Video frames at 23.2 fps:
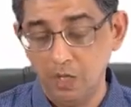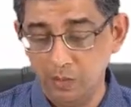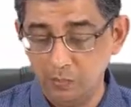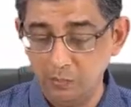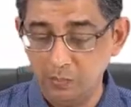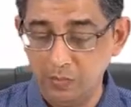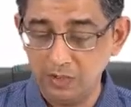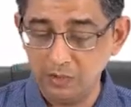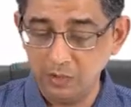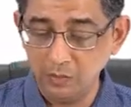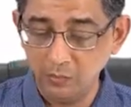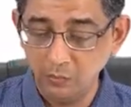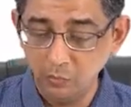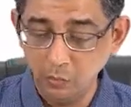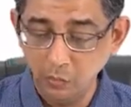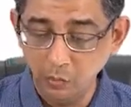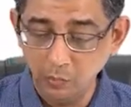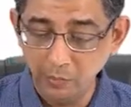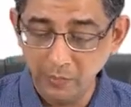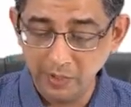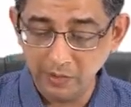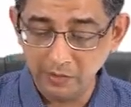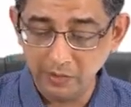But the
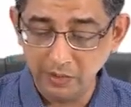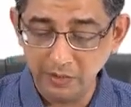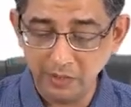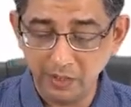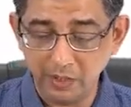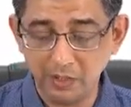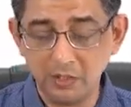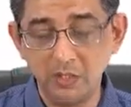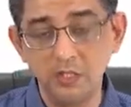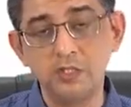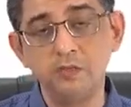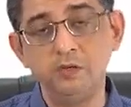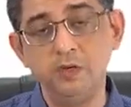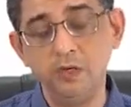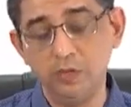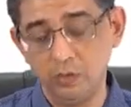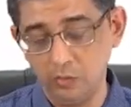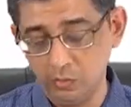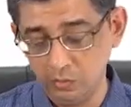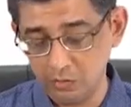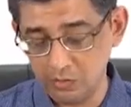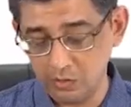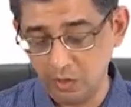moment the ductus will
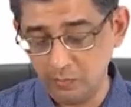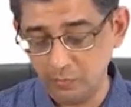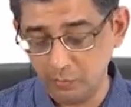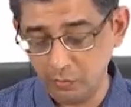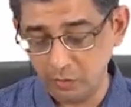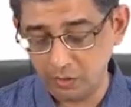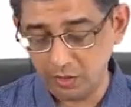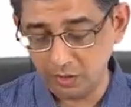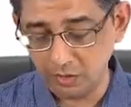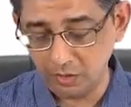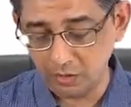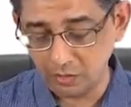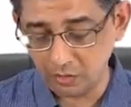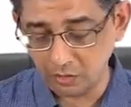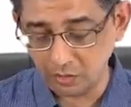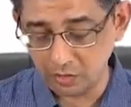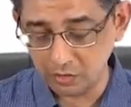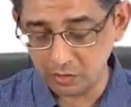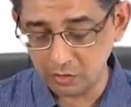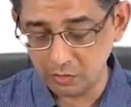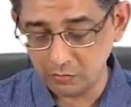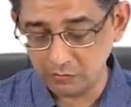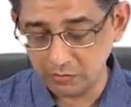close, now I'm putting a
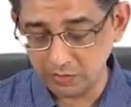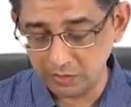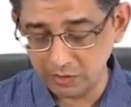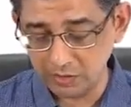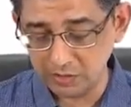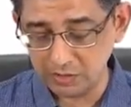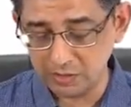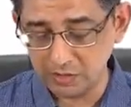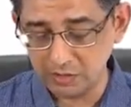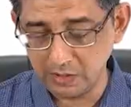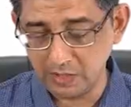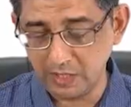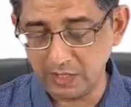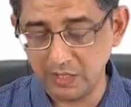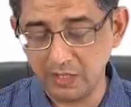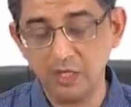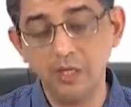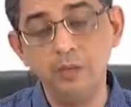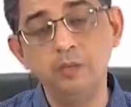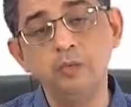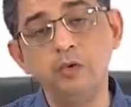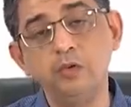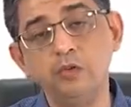cross over this
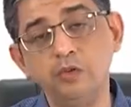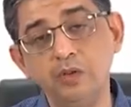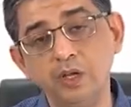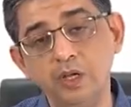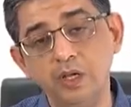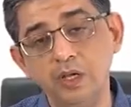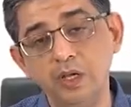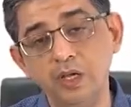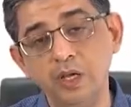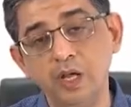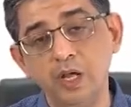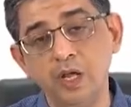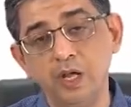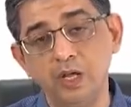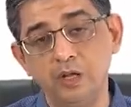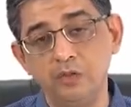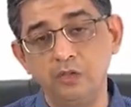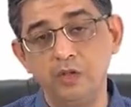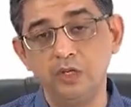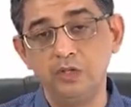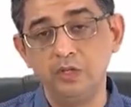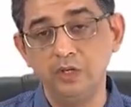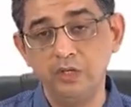diagram to say
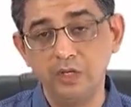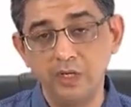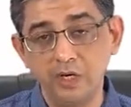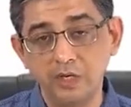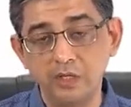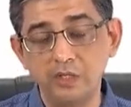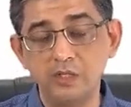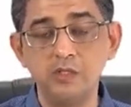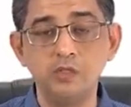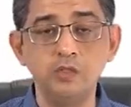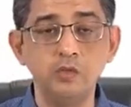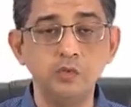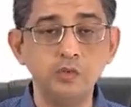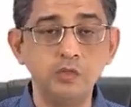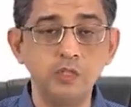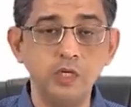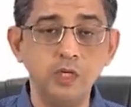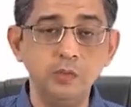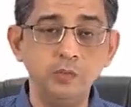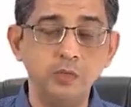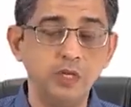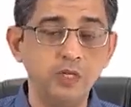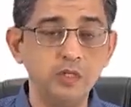that the ductus
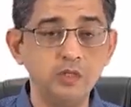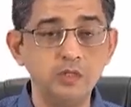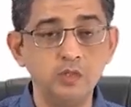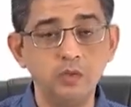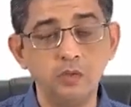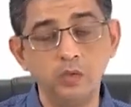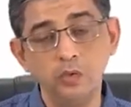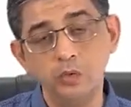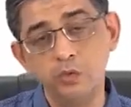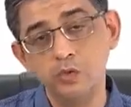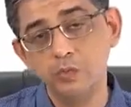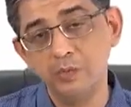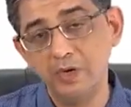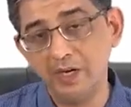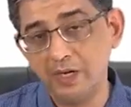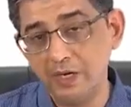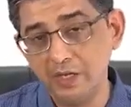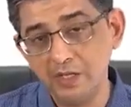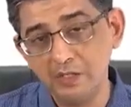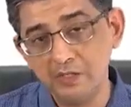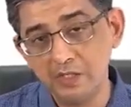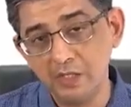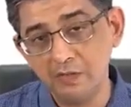usually begins to close by
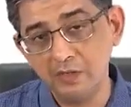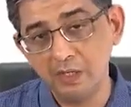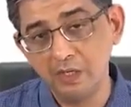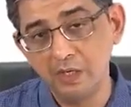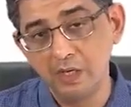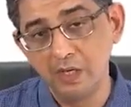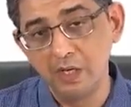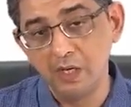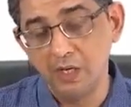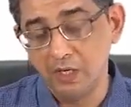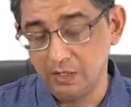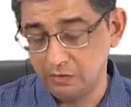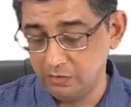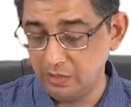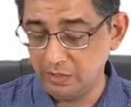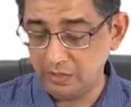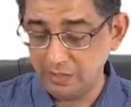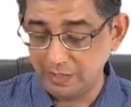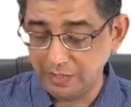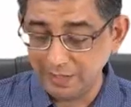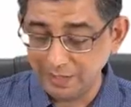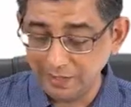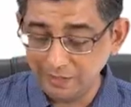day 7. The
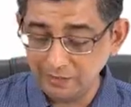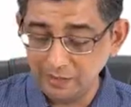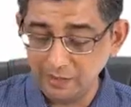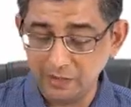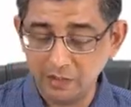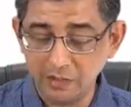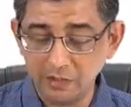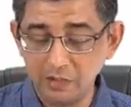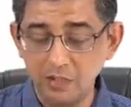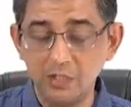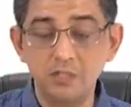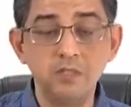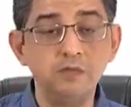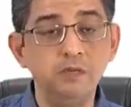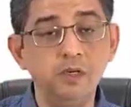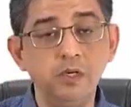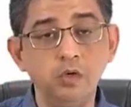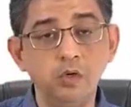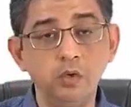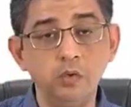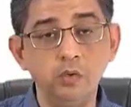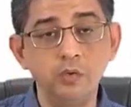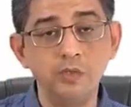day the ductus will
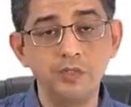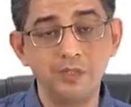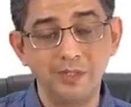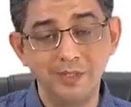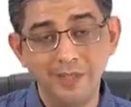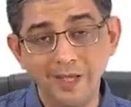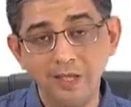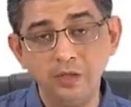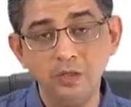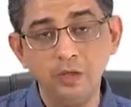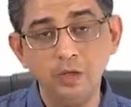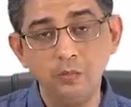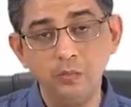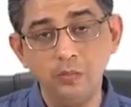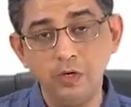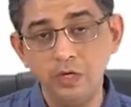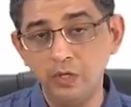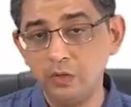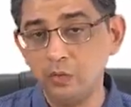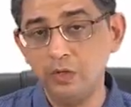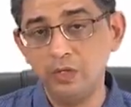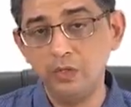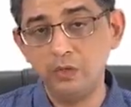close, then the
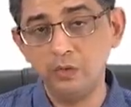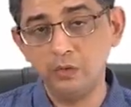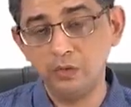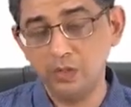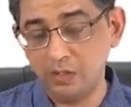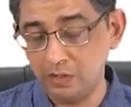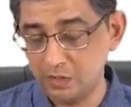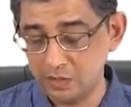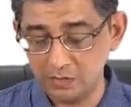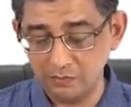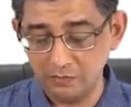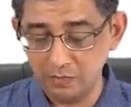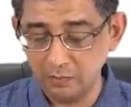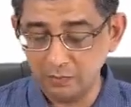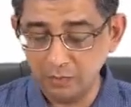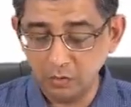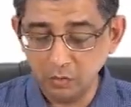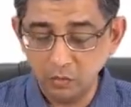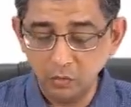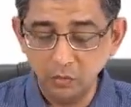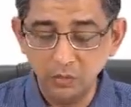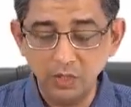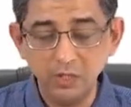blood going to the lungs will be
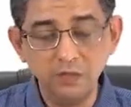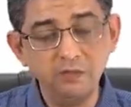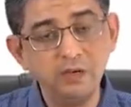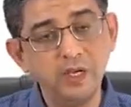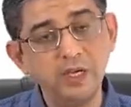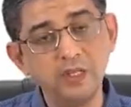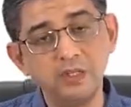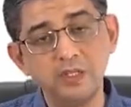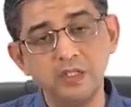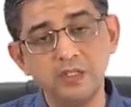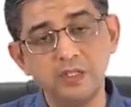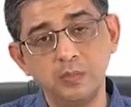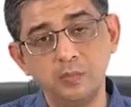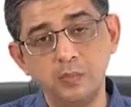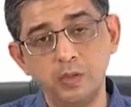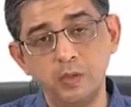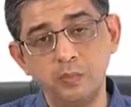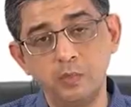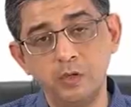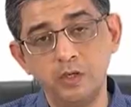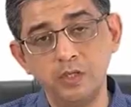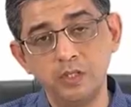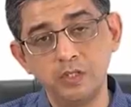only via the
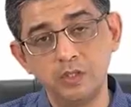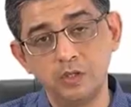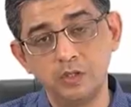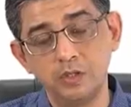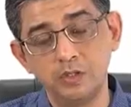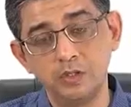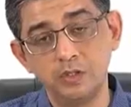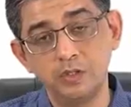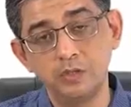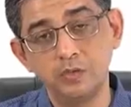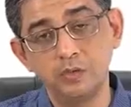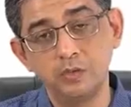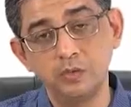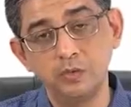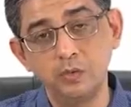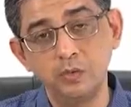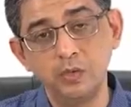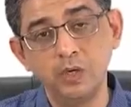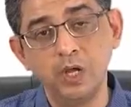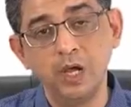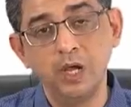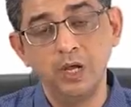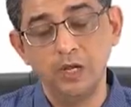subpulmonic stenosis
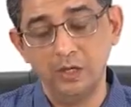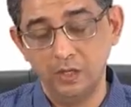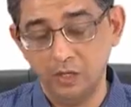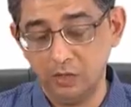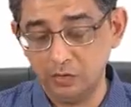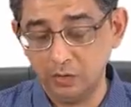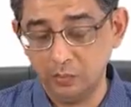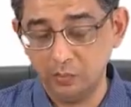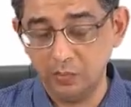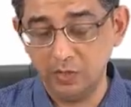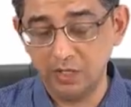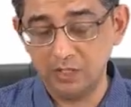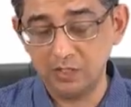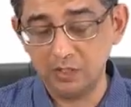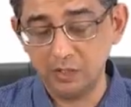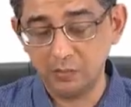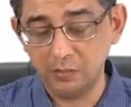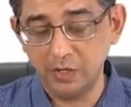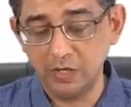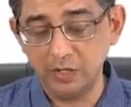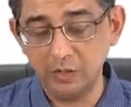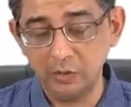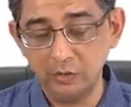route. Now the blood
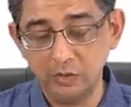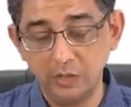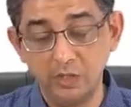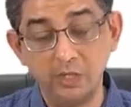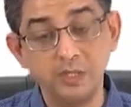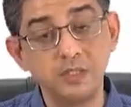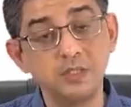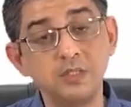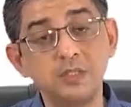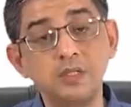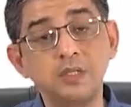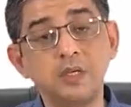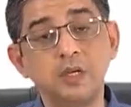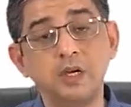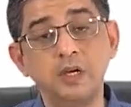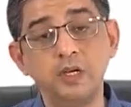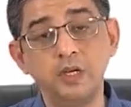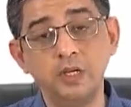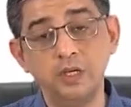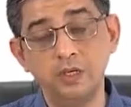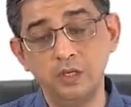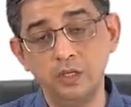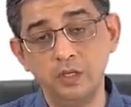supply to the lungs is
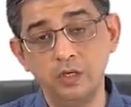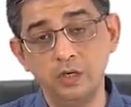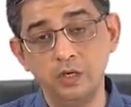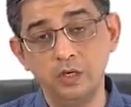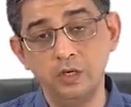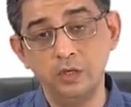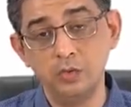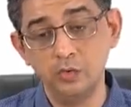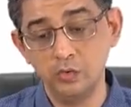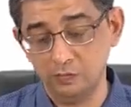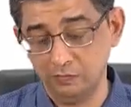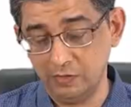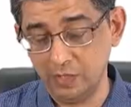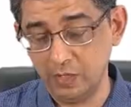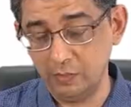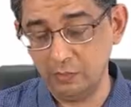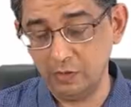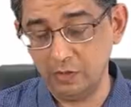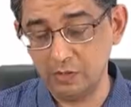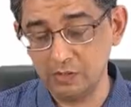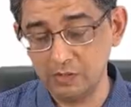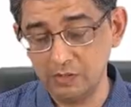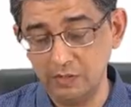critically reduced. Why?
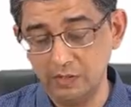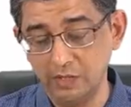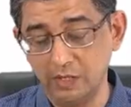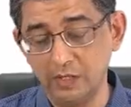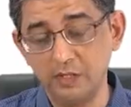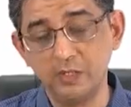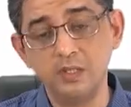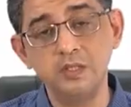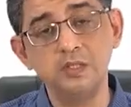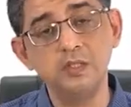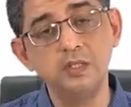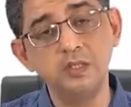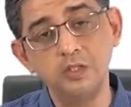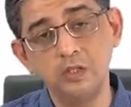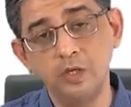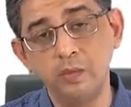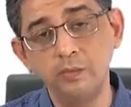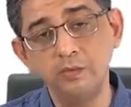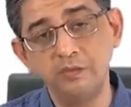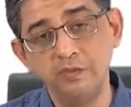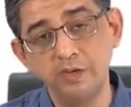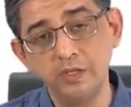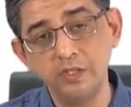Because the ductus has
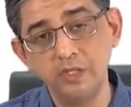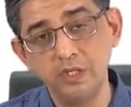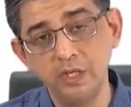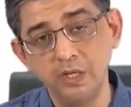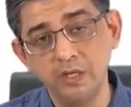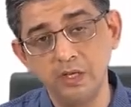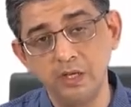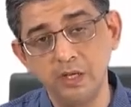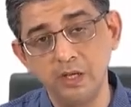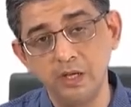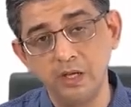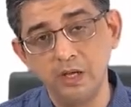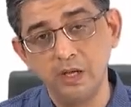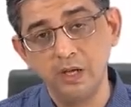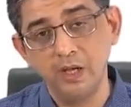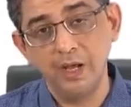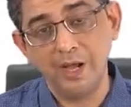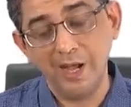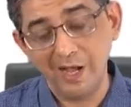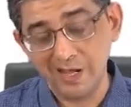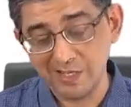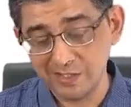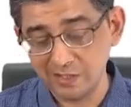stopped functioning.
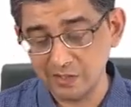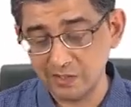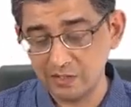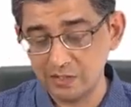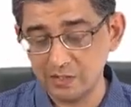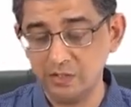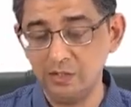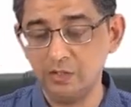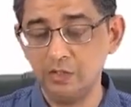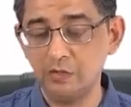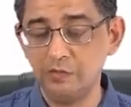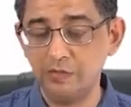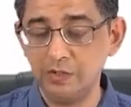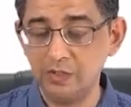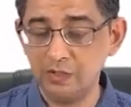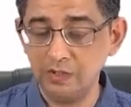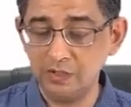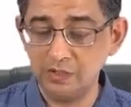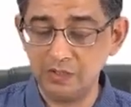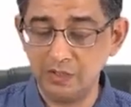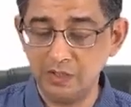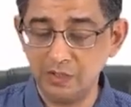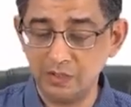As a result of it,
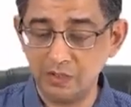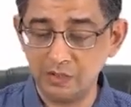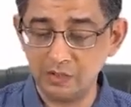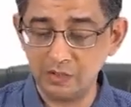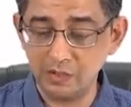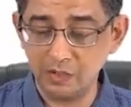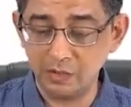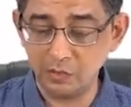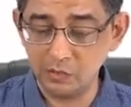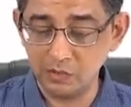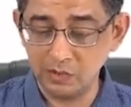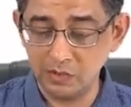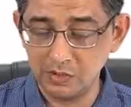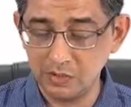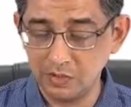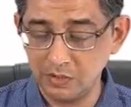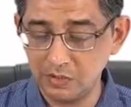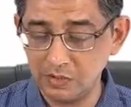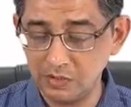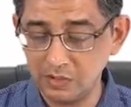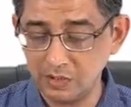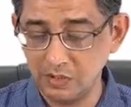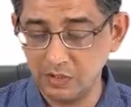the central cyanosis
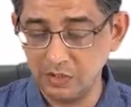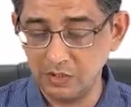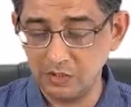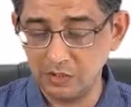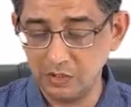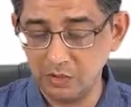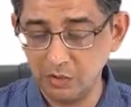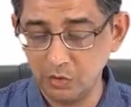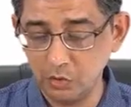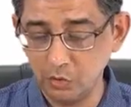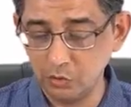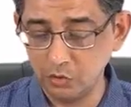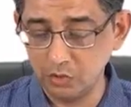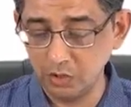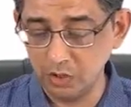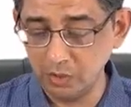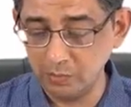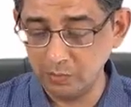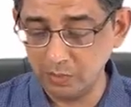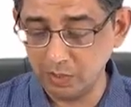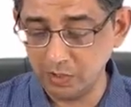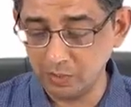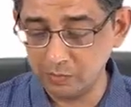in this condition
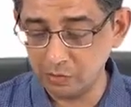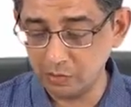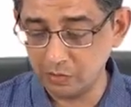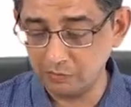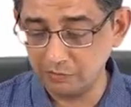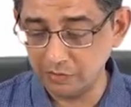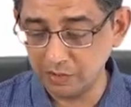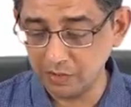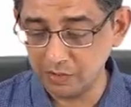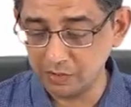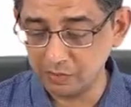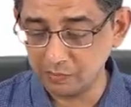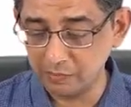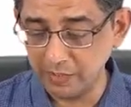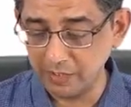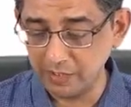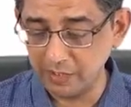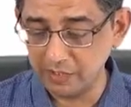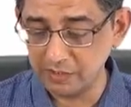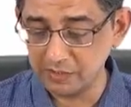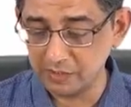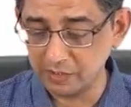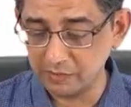usually becomes obvious by
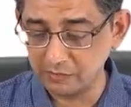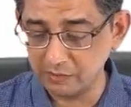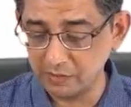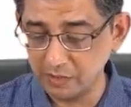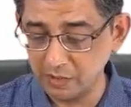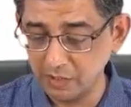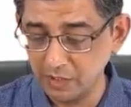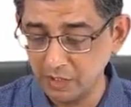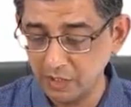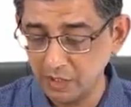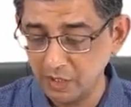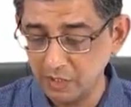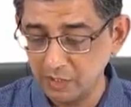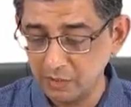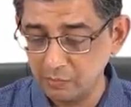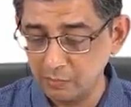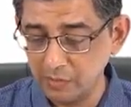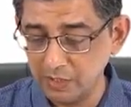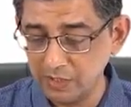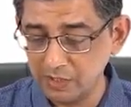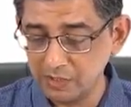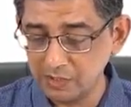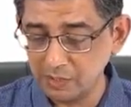day 7.
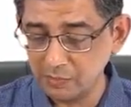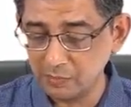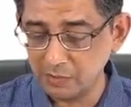Please